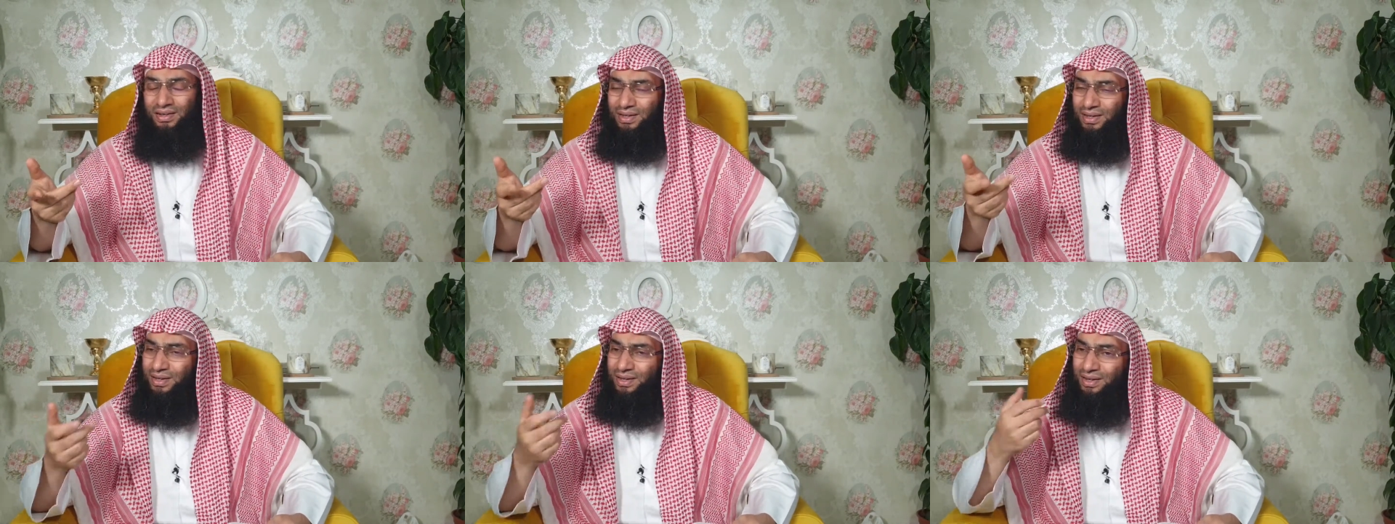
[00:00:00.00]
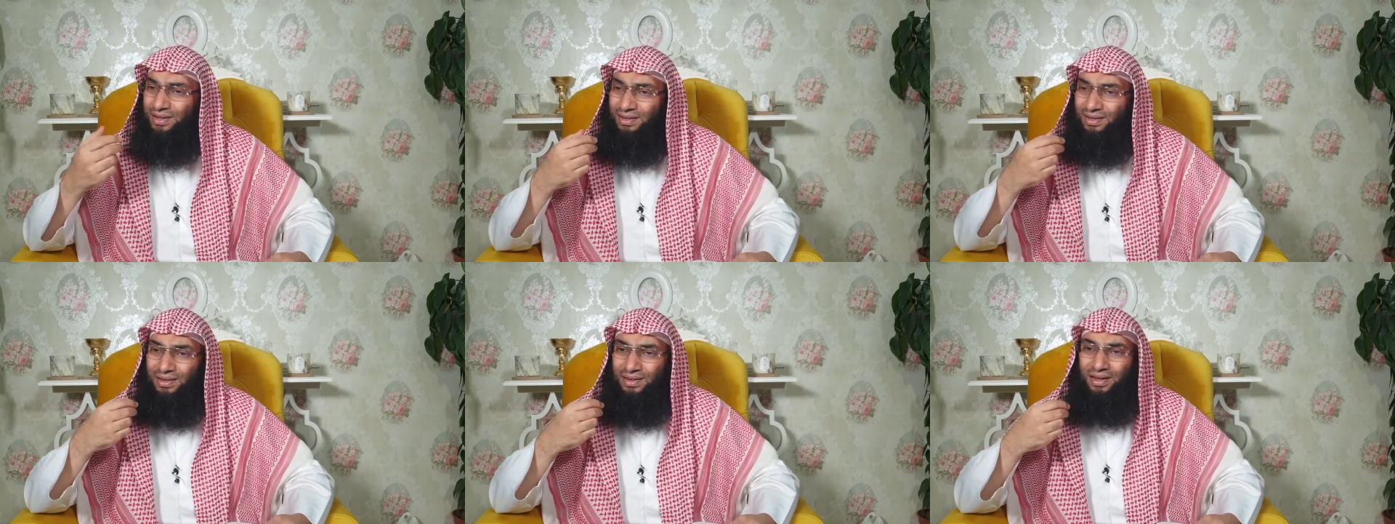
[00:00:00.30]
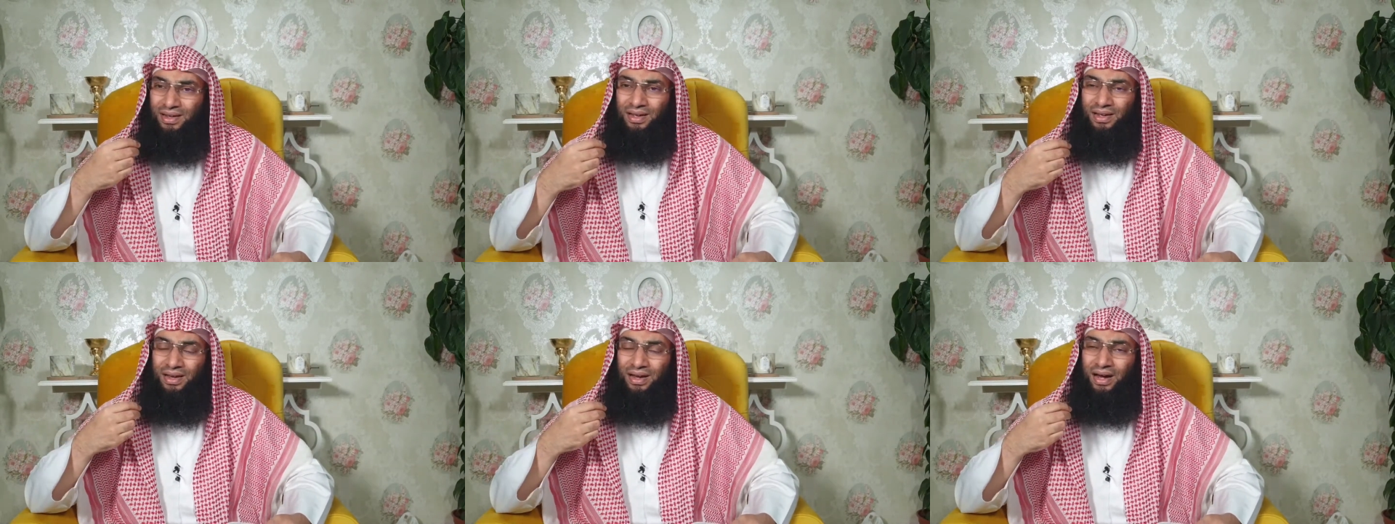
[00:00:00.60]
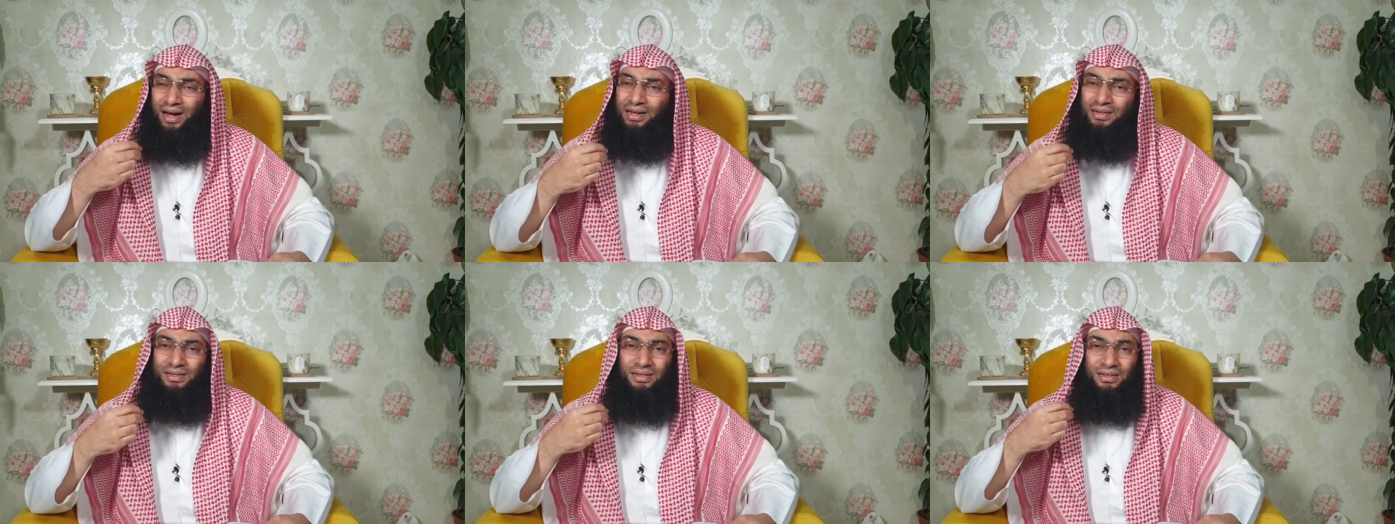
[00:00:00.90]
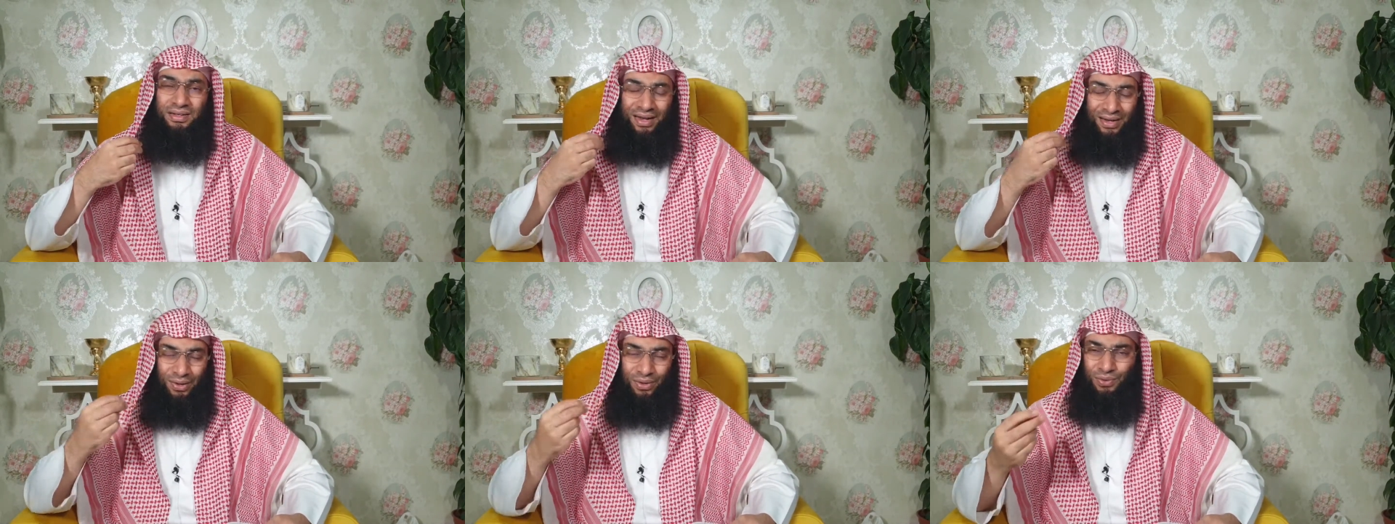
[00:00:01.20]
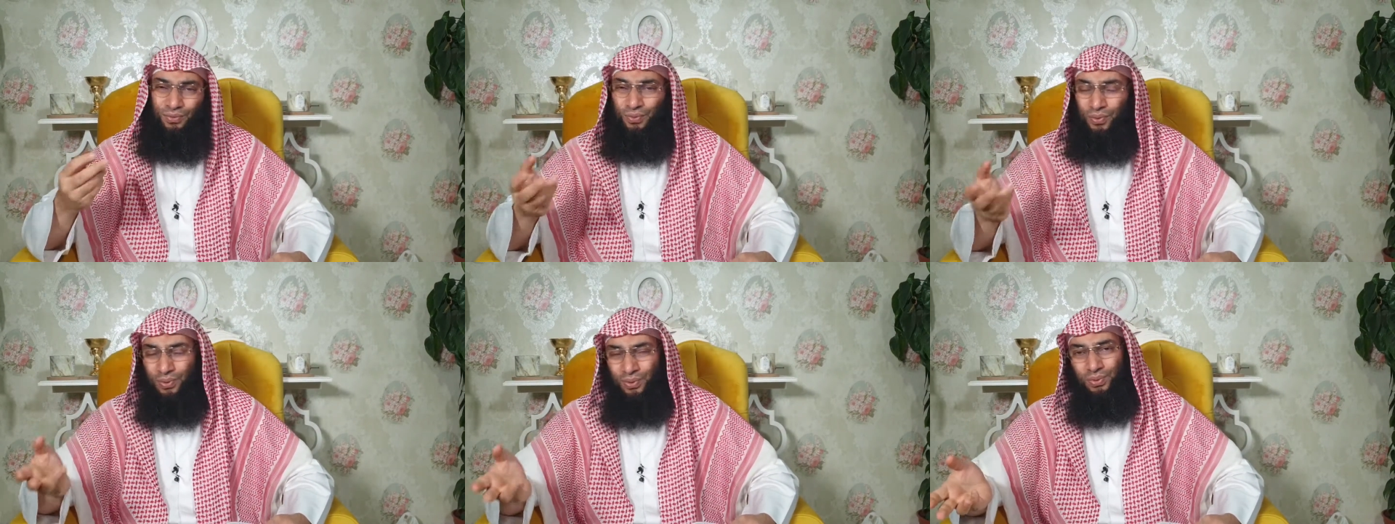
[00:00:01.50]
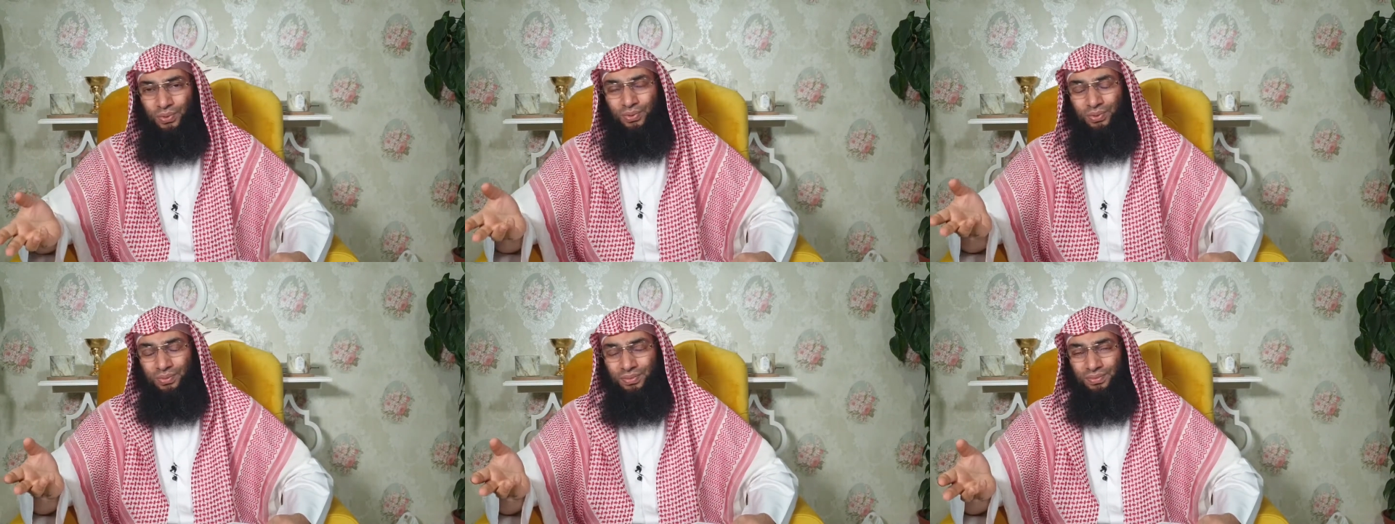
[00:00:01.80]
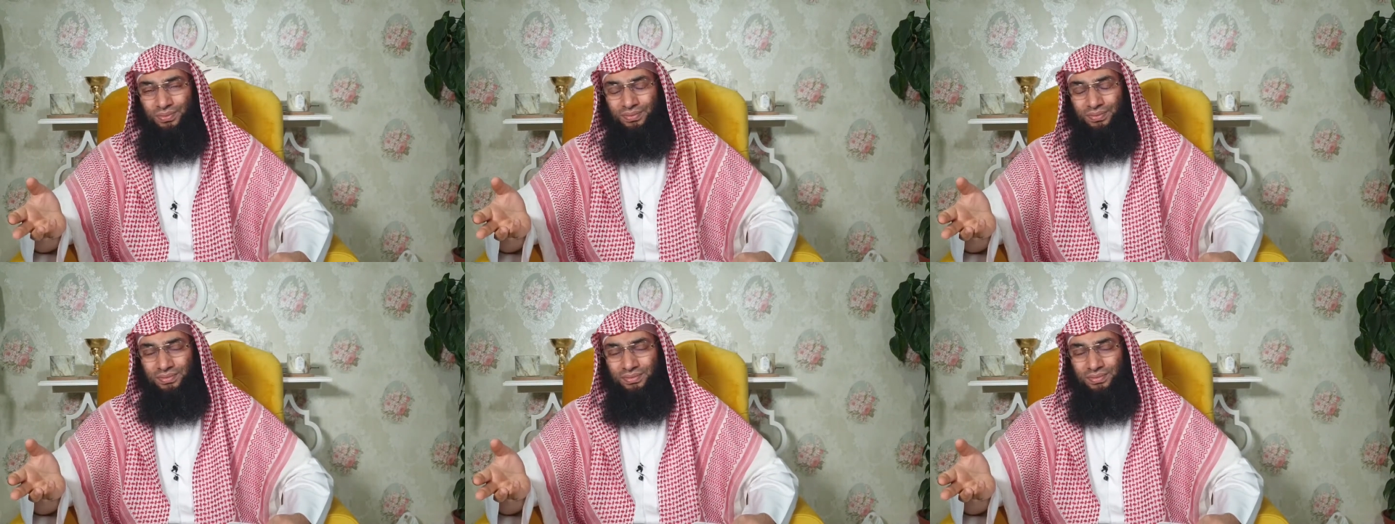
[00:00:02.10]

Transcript: Yani, I did a lot for you.